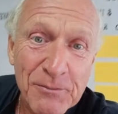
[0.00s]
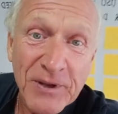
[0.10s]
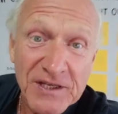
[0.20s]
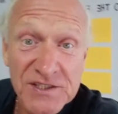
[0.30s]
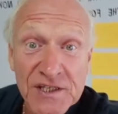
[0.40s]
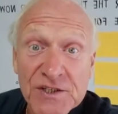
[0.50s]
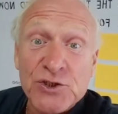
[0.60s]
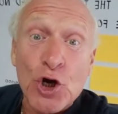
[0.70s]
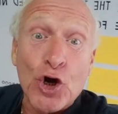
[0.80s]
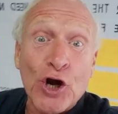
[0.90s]
business
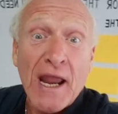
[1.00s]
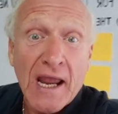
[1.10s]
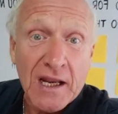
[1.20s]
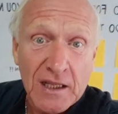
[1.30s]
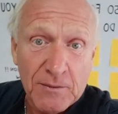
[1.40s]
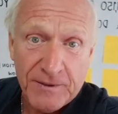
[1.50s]
or any